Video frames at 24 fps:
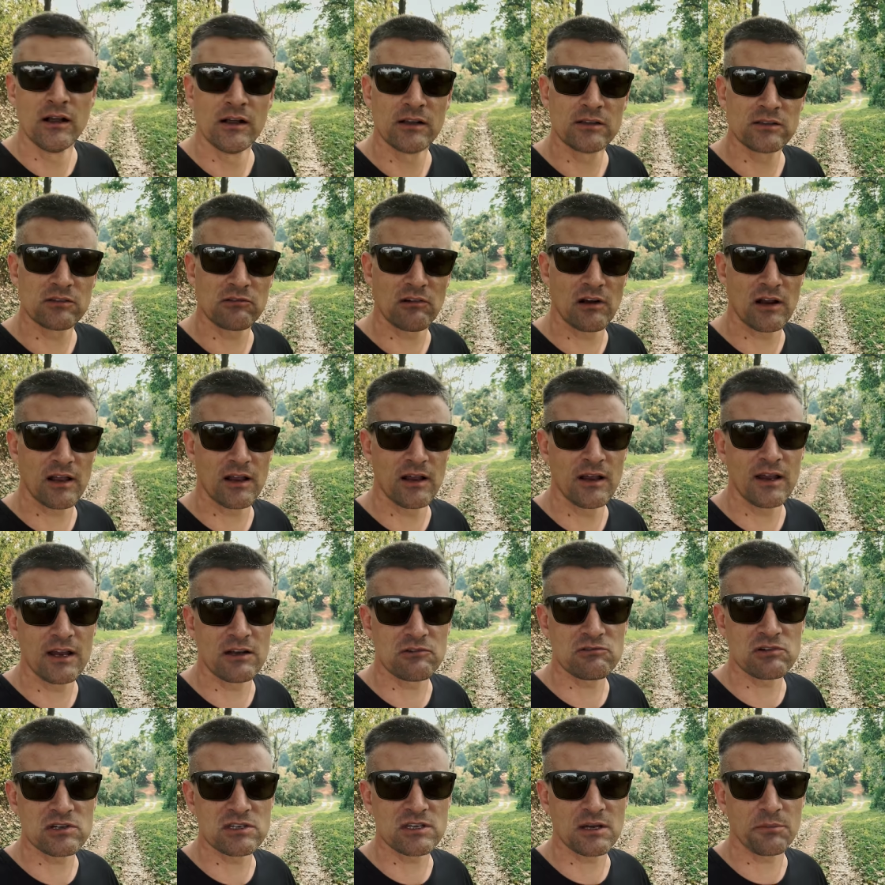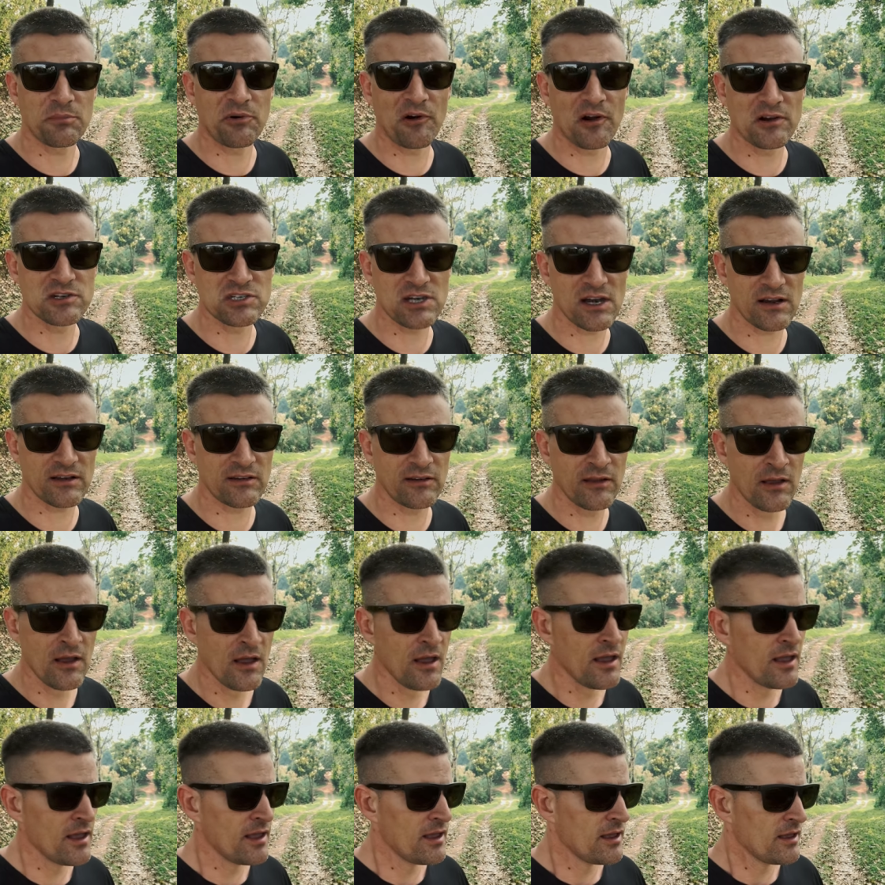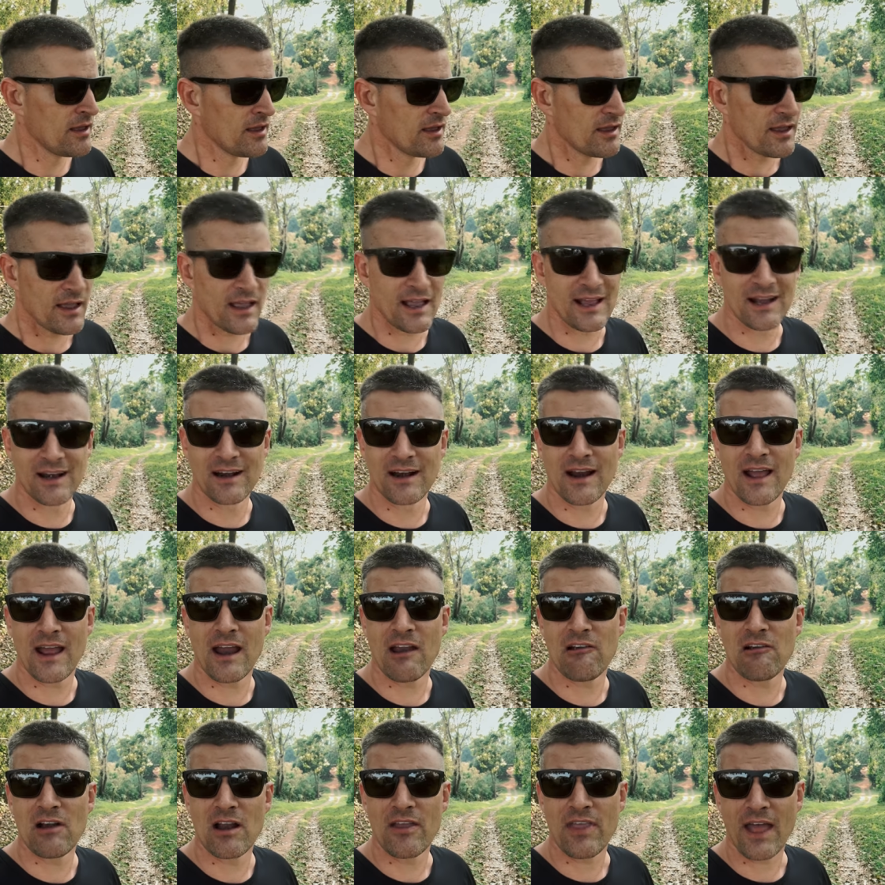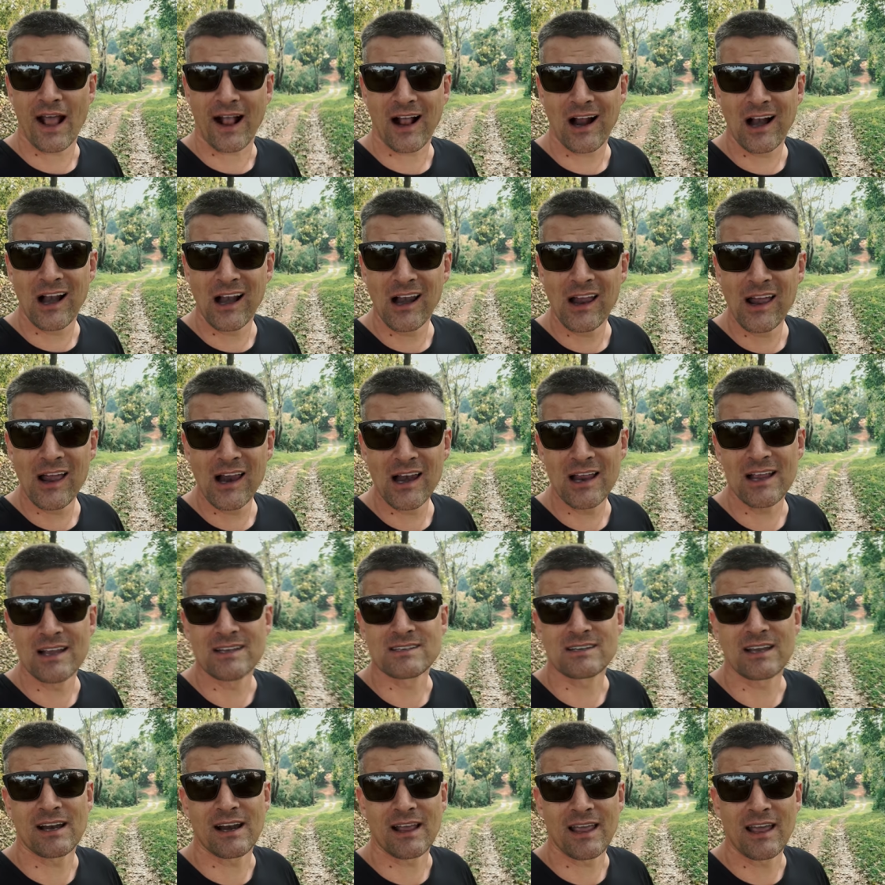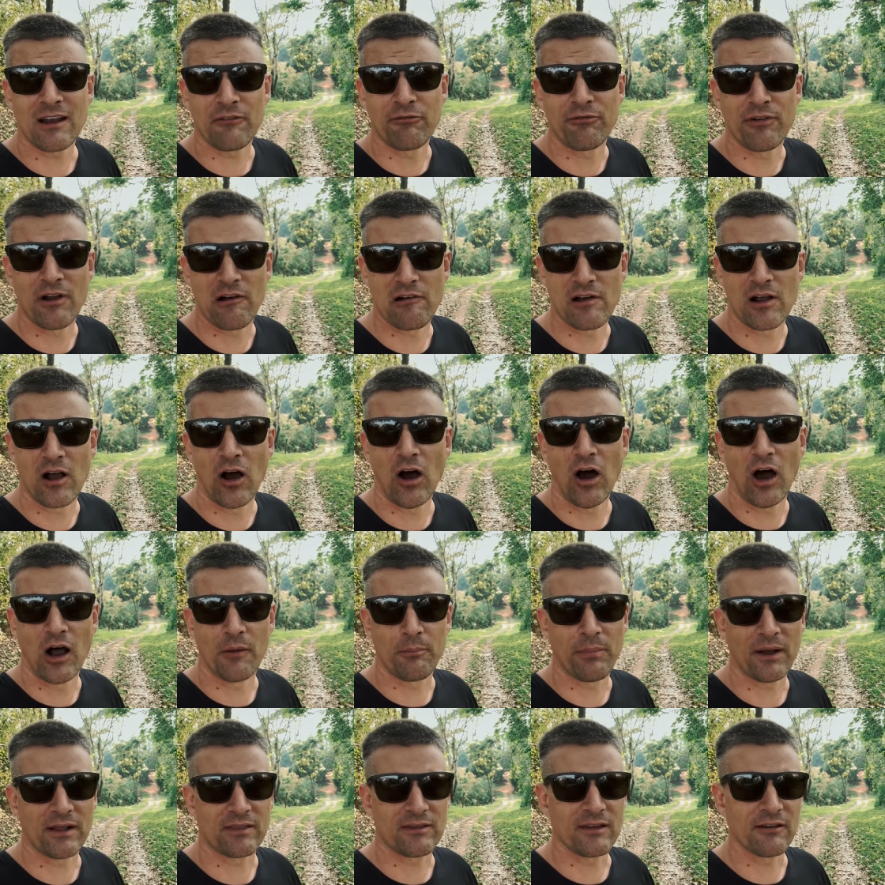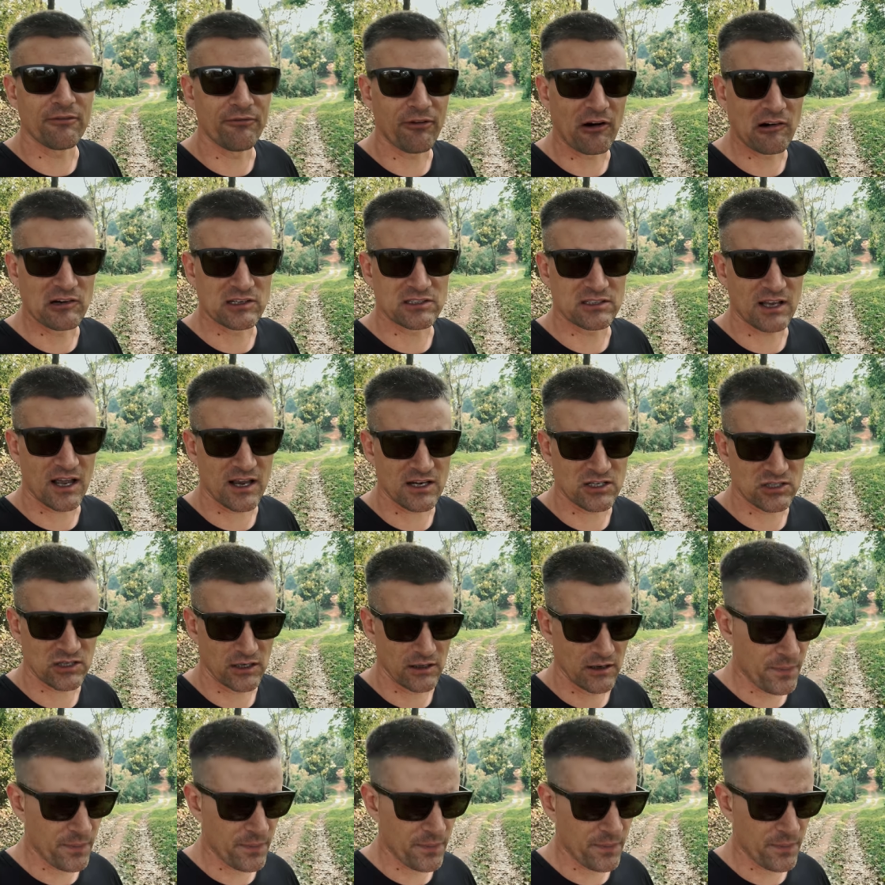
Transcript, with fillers: It's a really interesting project in an area that clearly is getting hit very hard by deforestation.